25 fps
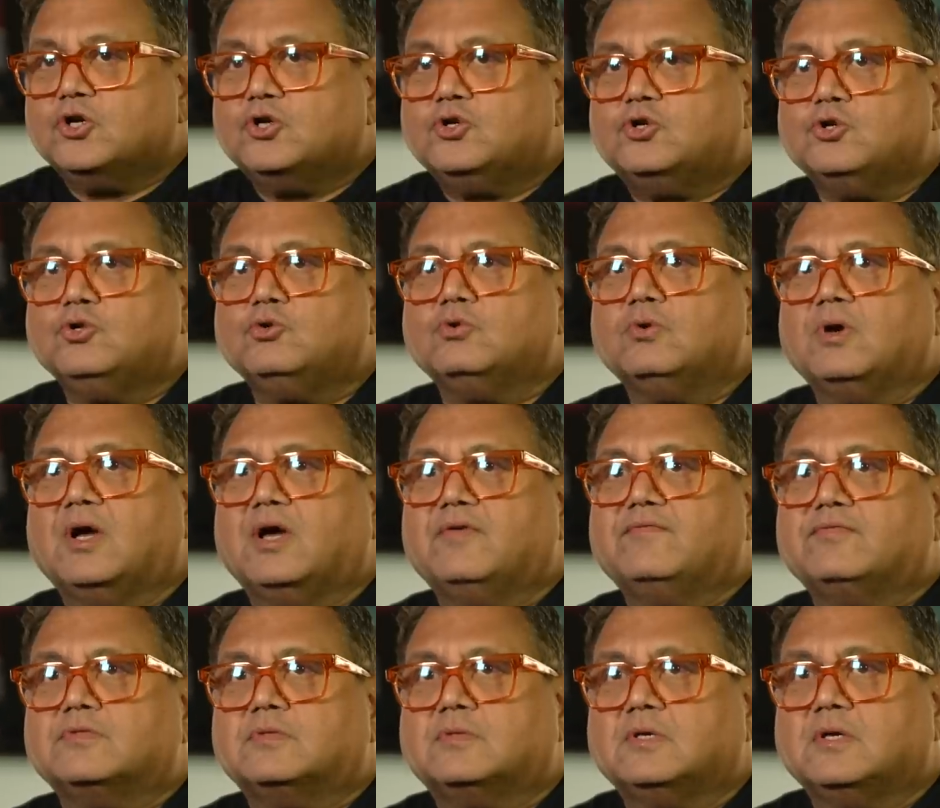Do you
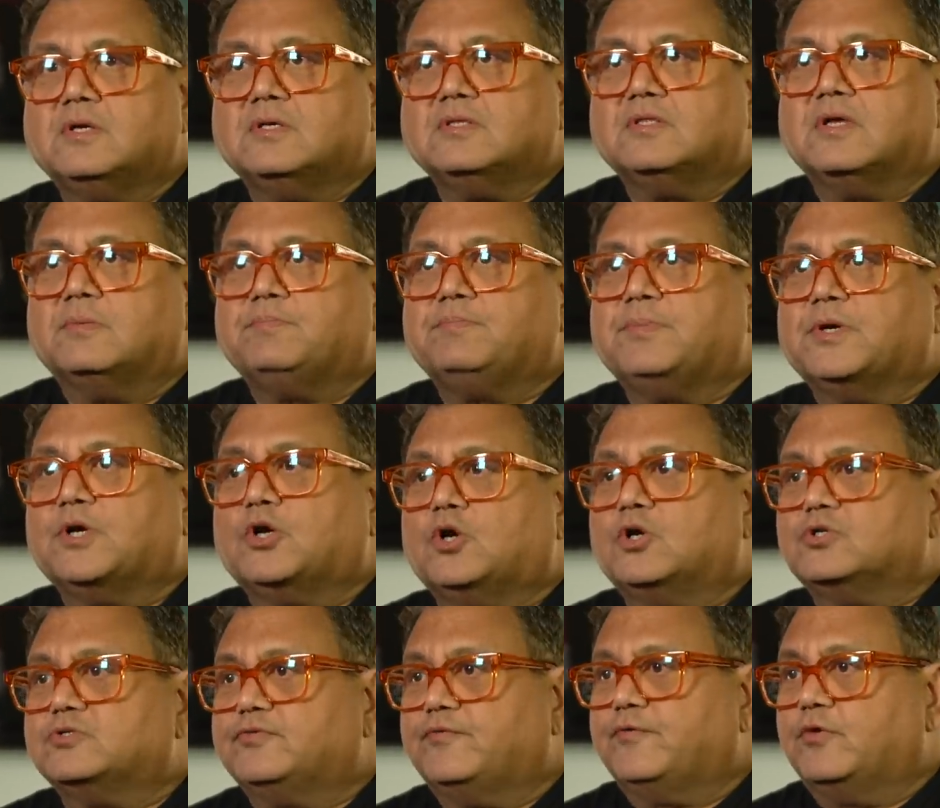ever think that
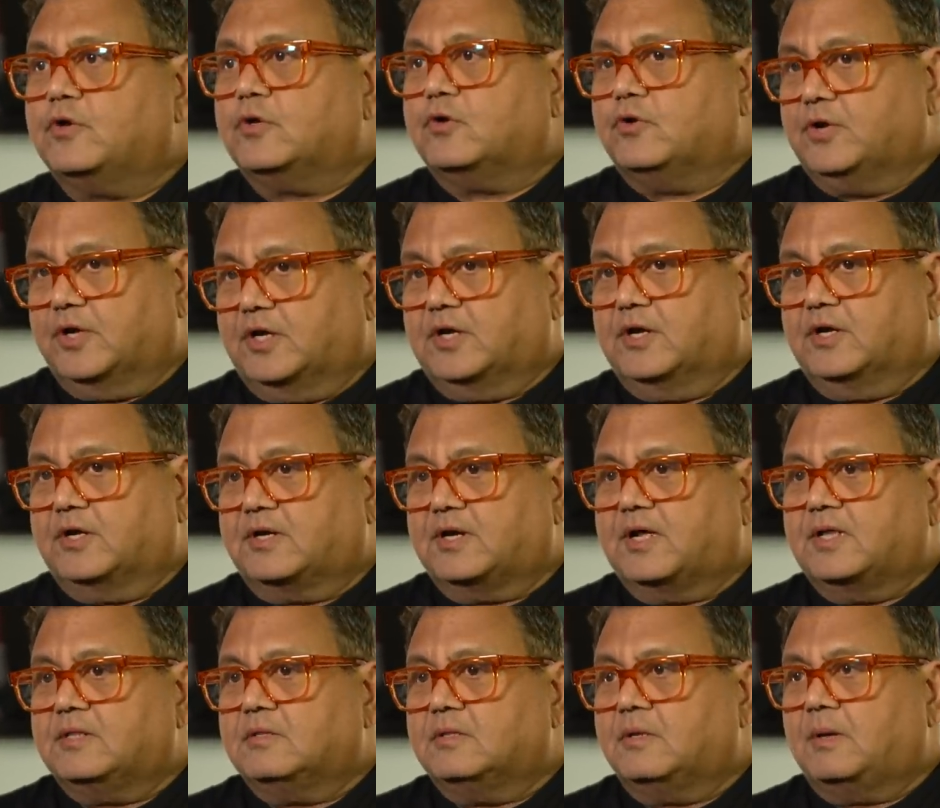because of your cricket,
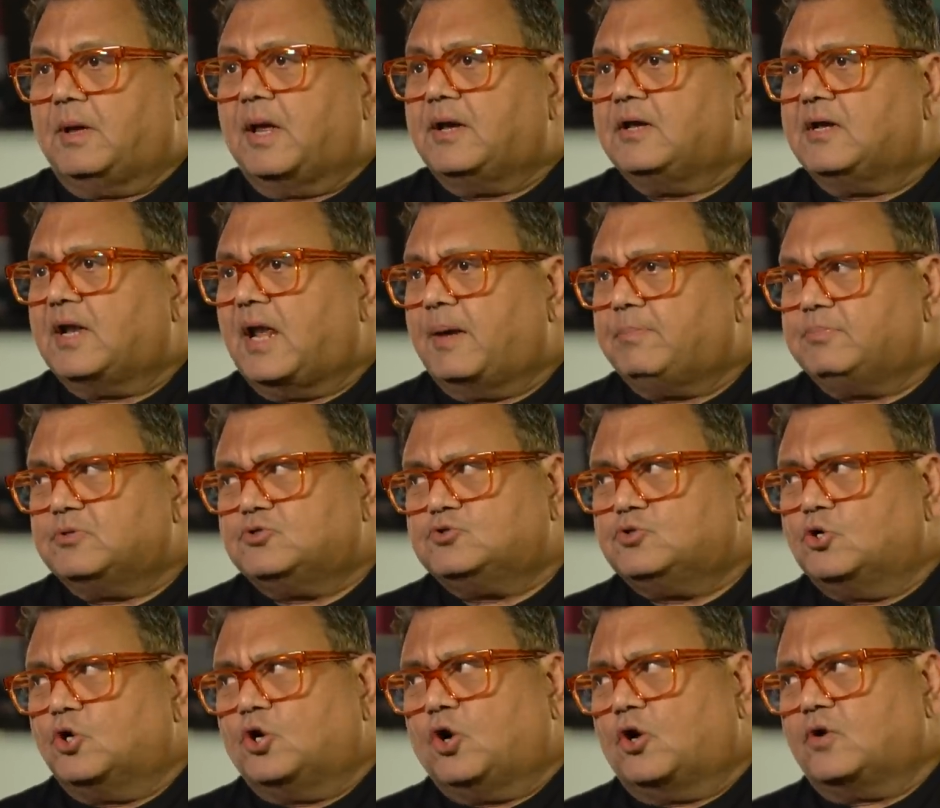and, the, and it
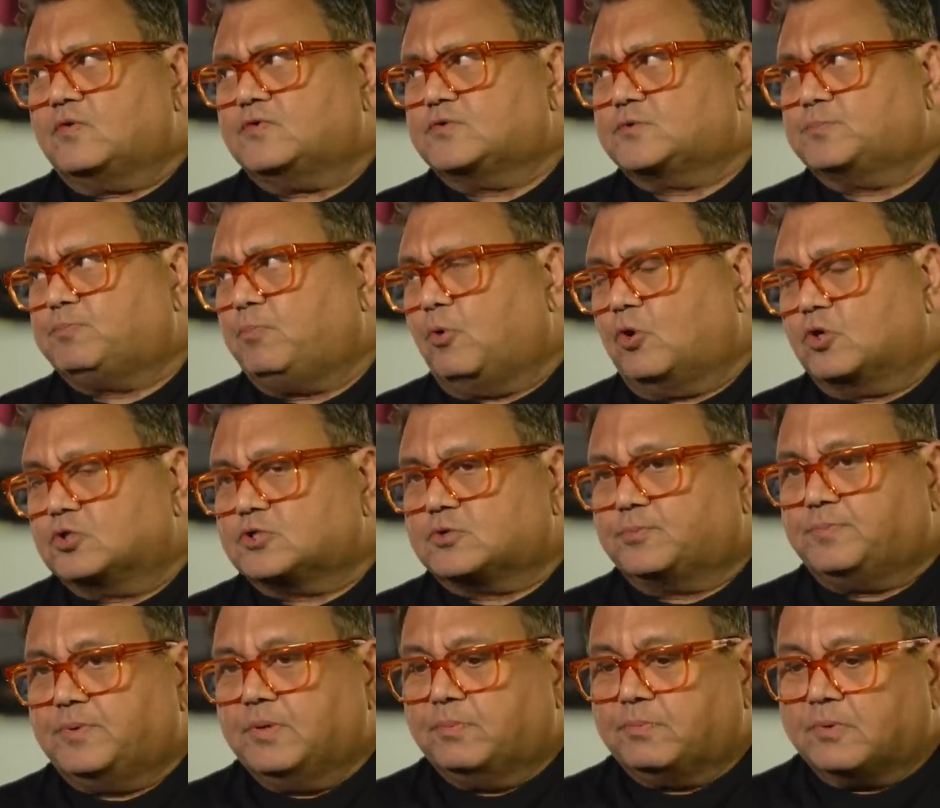happens to a lot of
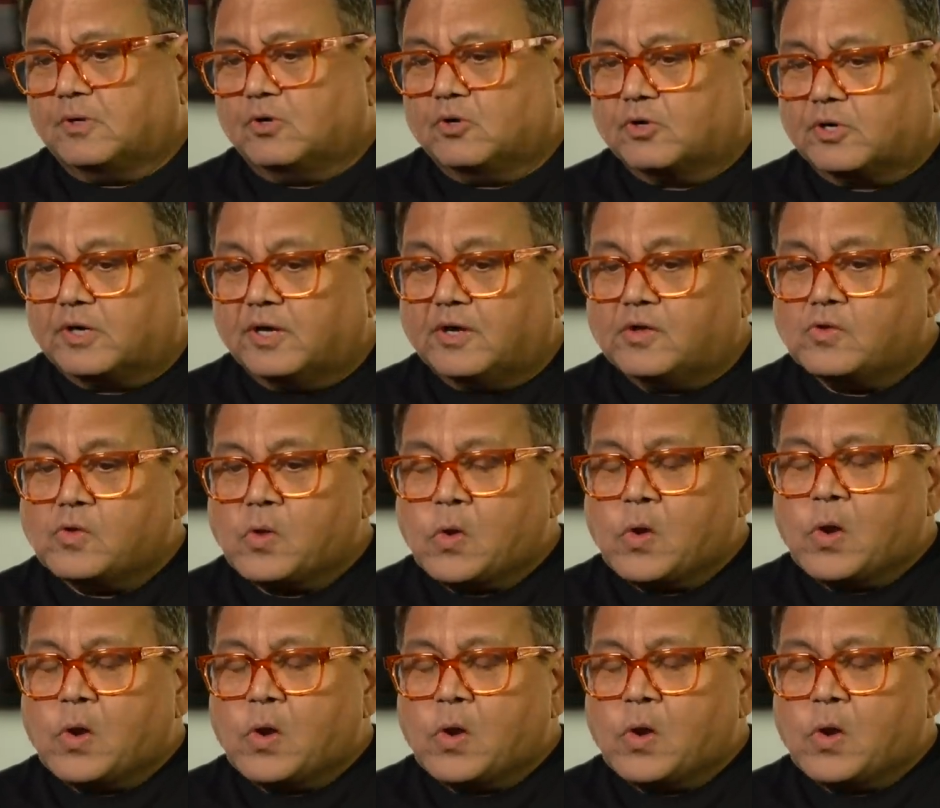sports people, okay?